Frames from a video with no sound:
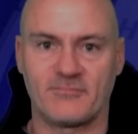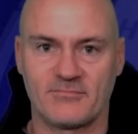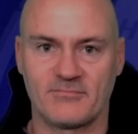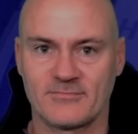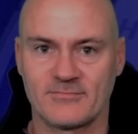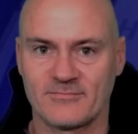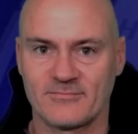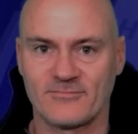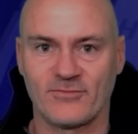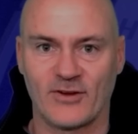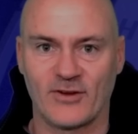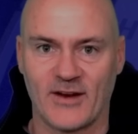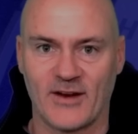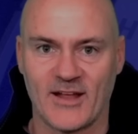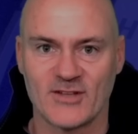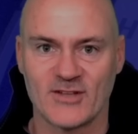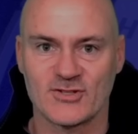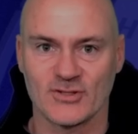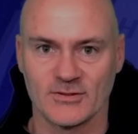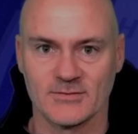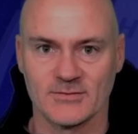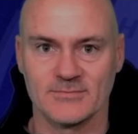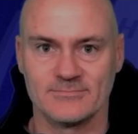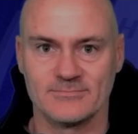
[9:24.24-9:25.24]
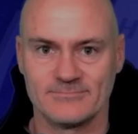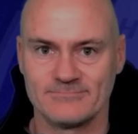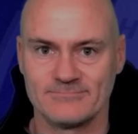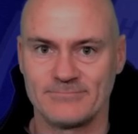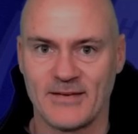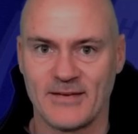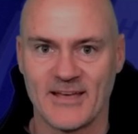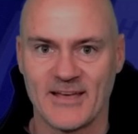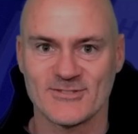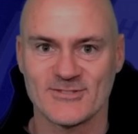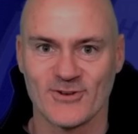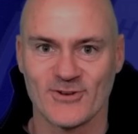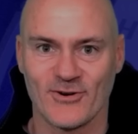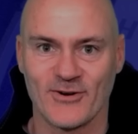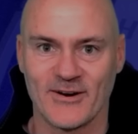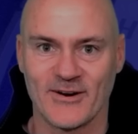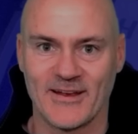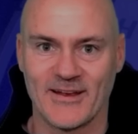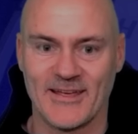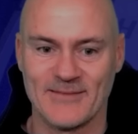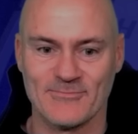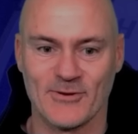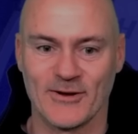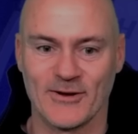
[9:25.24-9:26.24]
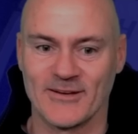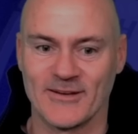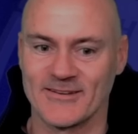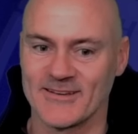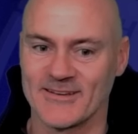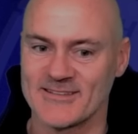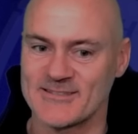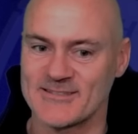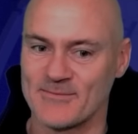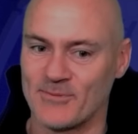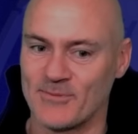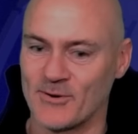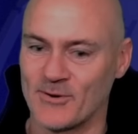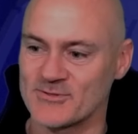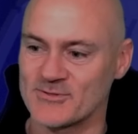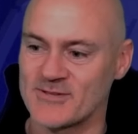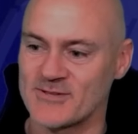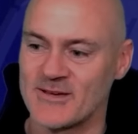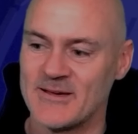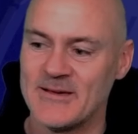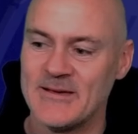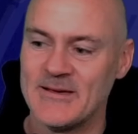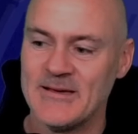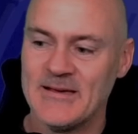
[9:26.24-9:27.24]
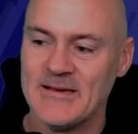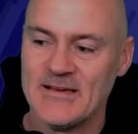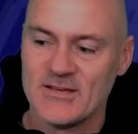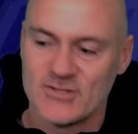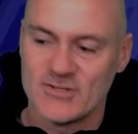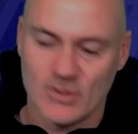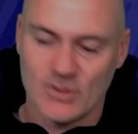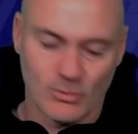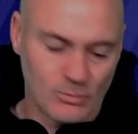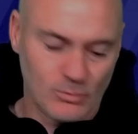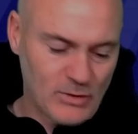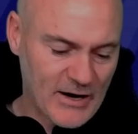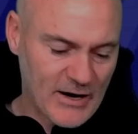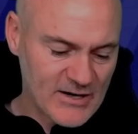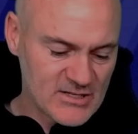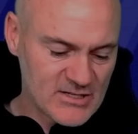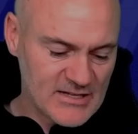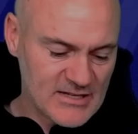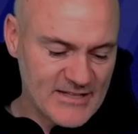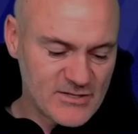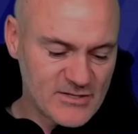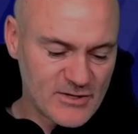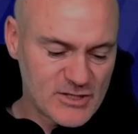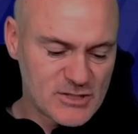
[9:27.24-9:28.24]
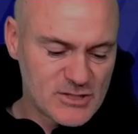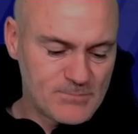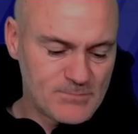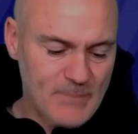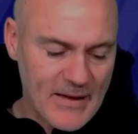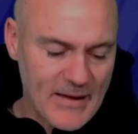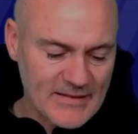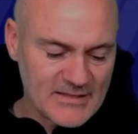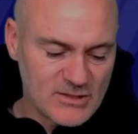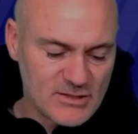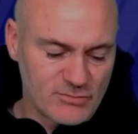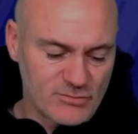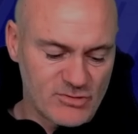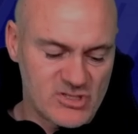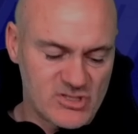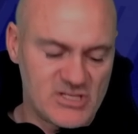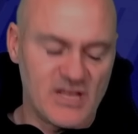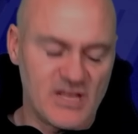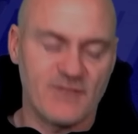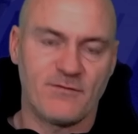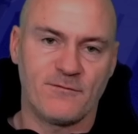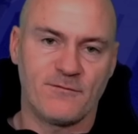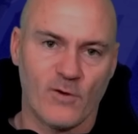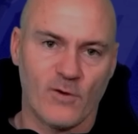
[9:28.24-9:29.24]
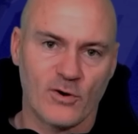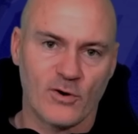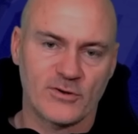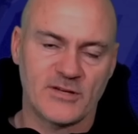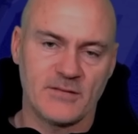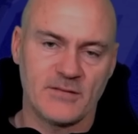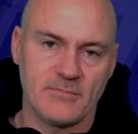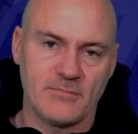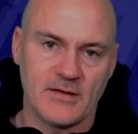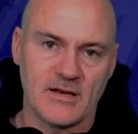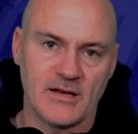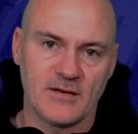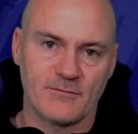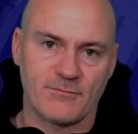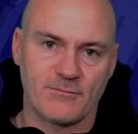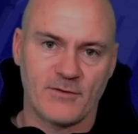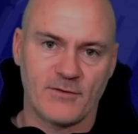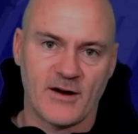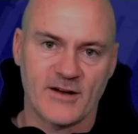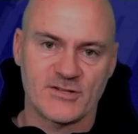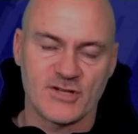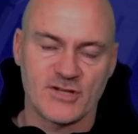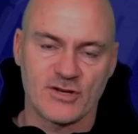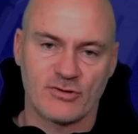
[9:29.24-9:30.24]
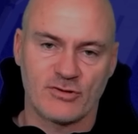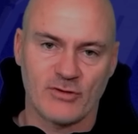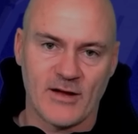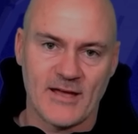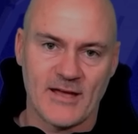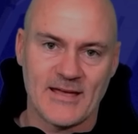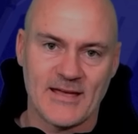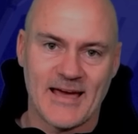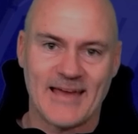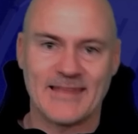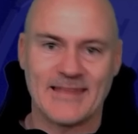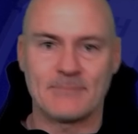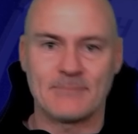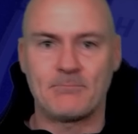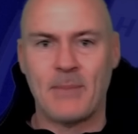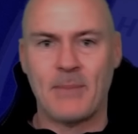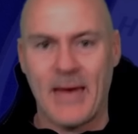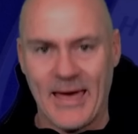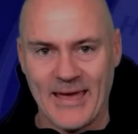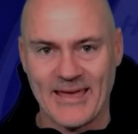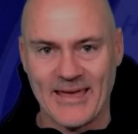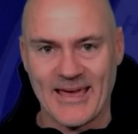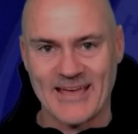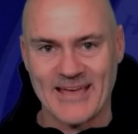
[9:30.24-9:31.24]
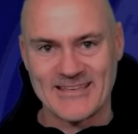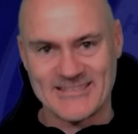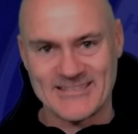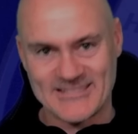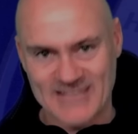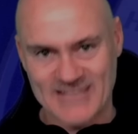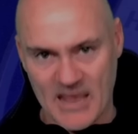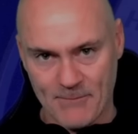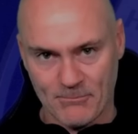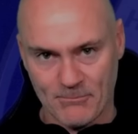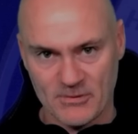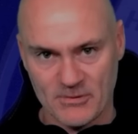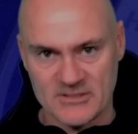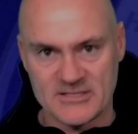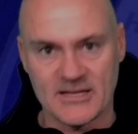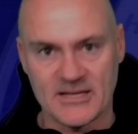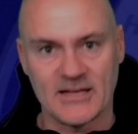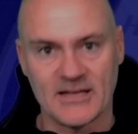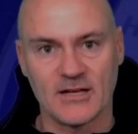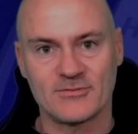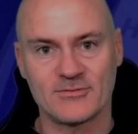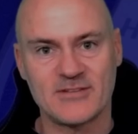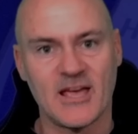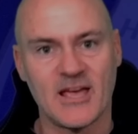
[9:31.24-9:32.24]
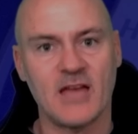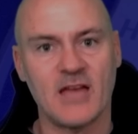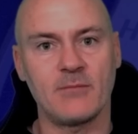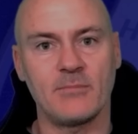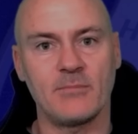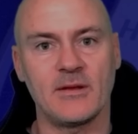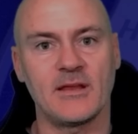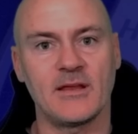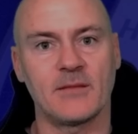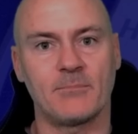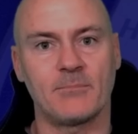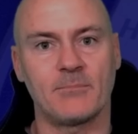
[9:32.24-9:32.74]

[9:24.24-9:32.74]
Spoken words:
financial PSR in mind, I suppose. So Leeds are expected to receive £40 million for Archie Gray and pay a separate deal of £10 million